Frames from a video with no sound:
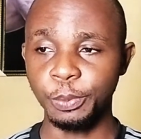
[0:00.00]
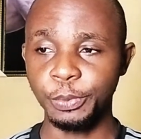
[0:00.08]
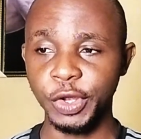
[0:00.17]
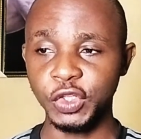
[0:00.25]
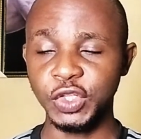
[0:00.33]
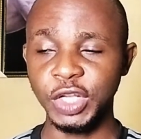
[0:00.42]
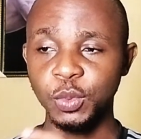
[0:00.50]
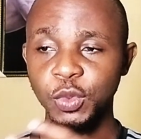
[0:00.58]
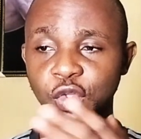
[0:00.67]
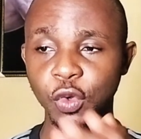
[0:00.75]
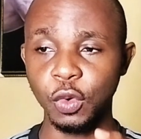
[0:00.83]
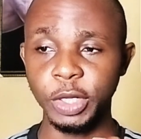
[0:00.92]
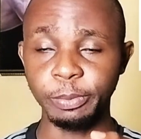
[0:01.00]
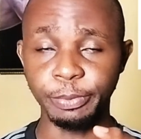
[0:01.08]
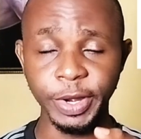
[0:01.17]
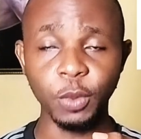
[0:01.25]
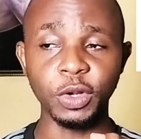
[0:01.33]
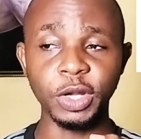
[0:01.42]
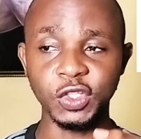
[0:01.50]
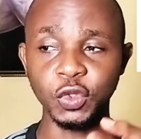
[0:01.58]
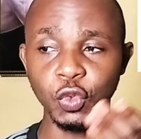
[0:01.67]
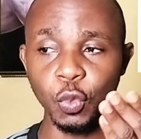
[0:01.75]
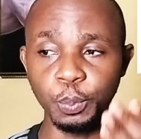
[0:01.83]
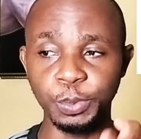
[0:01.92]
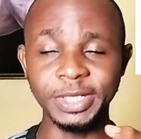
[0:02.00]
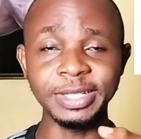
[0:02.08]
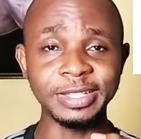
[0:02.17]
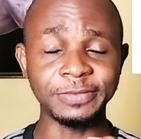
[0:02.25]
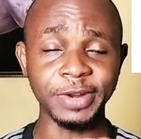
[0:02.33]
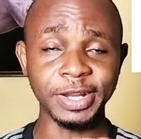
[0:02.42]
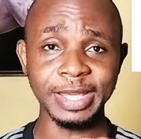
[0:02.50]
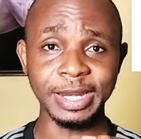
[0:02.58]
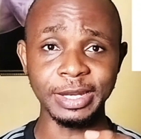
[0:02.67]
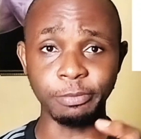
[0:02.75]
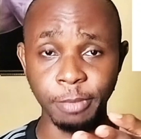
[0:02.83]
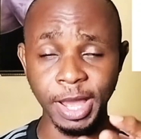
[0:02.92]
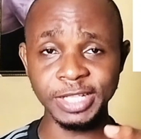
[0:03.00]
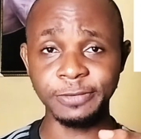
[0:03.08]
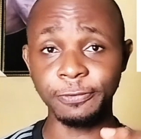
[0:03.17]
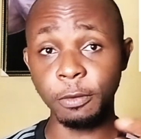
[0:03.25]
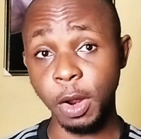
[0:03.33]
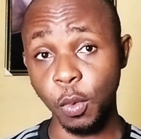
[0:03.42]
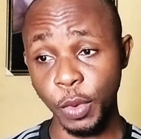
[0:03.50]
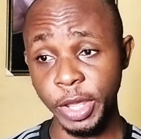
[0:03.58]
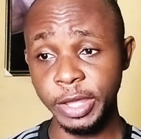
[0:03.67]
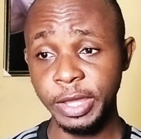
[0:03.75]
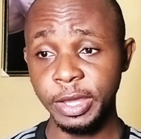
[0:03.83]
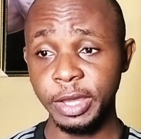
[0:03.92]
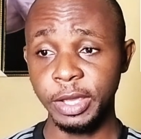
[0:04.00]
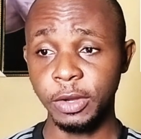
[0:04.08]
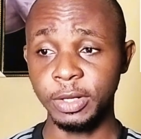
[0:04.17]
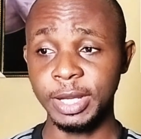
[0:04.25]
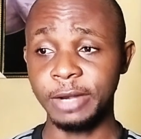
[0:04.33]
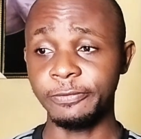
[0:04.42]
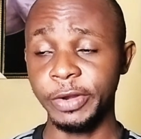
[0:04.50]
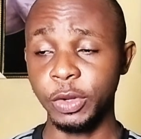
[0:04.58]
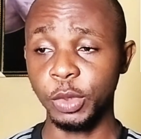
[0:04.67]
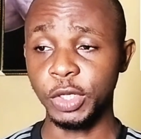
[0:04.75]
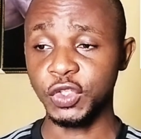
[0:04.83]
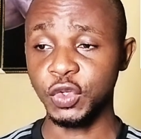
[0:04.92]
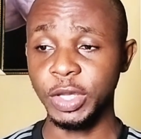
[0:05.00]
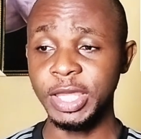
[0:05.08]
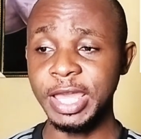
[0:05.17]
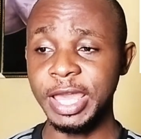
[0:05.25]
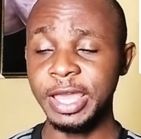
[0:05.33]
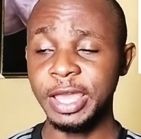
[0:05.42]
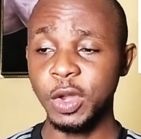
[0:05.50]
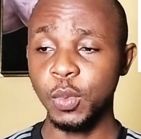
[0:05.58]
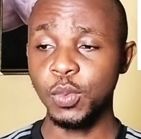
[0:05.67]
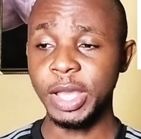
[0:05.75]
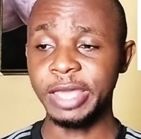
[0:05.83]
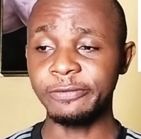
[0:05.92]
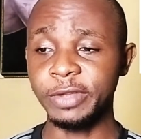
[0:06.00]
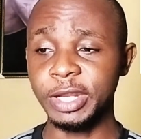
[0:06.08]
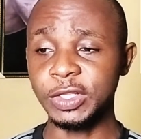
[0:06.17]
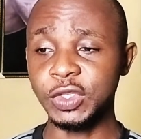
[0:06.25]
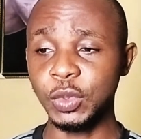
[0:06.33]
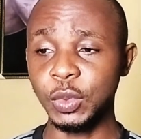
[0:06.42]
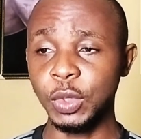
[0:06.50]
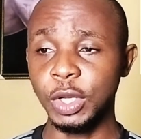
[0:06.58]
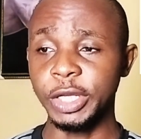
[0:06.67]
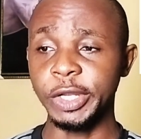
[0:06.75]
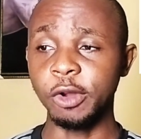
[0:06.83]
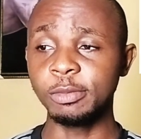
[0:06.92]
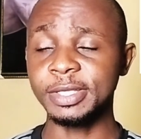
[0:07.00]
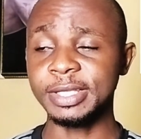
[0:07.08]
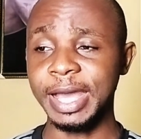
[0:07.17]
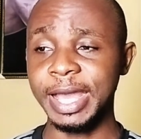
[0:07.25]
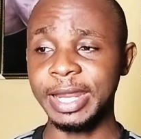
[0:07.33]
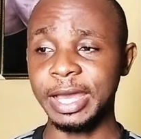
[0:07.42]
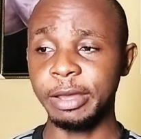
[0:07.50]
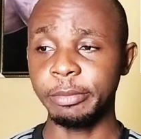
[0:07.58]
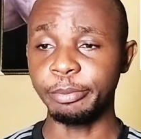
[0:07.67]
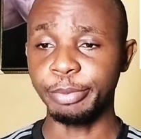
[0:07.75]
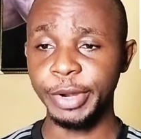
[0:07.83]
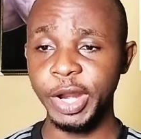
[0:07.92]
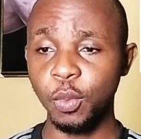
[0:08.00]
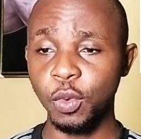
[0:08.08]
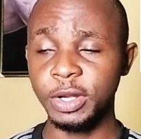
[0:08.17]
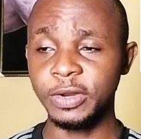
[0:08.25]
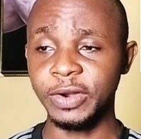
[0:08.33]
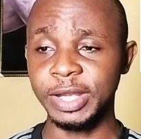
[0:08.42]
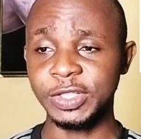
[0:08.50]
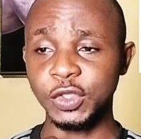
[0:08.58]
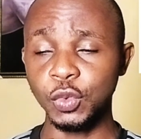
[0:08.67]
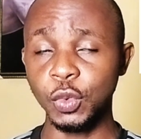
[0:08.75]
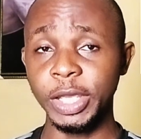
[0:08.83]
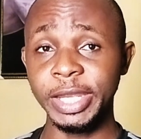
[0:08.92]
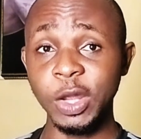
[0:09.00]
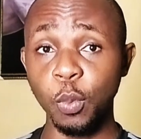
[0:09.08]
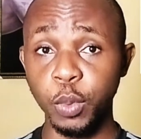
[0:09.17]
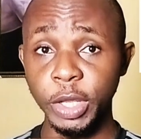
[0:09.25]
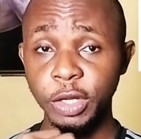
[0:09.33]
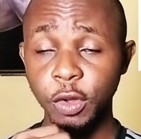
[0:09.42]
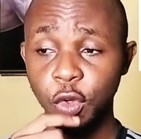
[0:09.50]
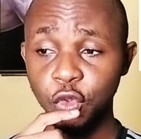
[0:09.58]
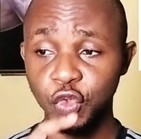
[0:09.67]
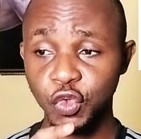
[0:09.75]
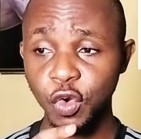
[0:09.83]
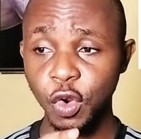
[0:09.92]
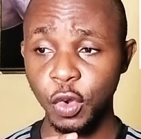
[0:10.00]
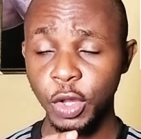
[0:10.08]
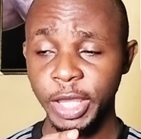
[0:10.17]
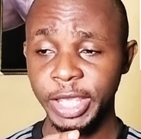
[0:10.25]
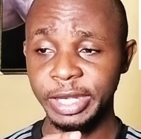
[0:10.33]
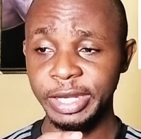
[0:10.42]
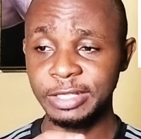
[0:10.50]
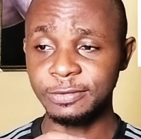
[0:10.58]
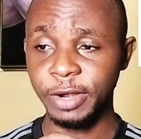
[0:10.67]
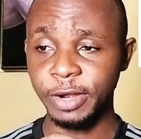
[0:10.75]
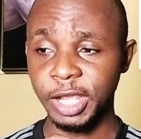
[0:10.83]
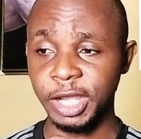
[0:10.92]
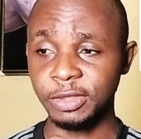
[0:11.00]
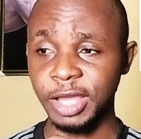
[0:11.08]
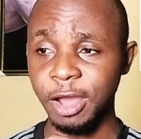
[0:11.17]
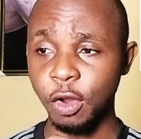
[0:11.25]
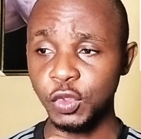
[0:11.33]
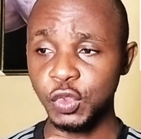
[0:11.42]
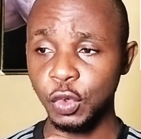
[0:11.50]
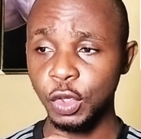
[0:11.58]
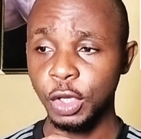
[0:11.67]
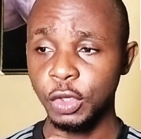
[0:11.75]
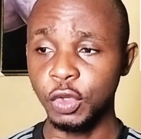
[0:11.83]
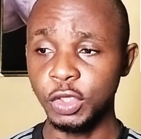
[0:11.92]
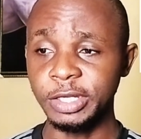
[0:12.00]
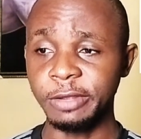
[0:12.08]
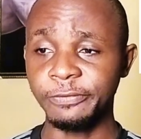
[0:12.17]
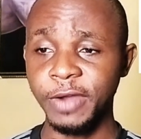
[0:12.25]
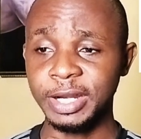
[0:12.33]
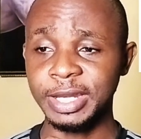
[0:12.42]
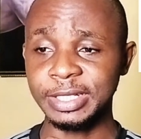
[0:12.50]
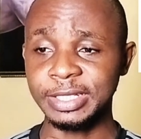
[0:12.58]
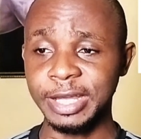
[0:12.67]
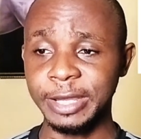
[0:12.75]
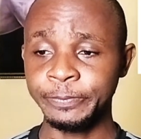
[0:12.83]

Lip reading: prior to that, we saw Bray Wanderers also beating this very side in March from away on that very occasion. So here, we are giving it to the home side, Bray Wanderers, to either win or draw in this very encounter. Also, noting the fact that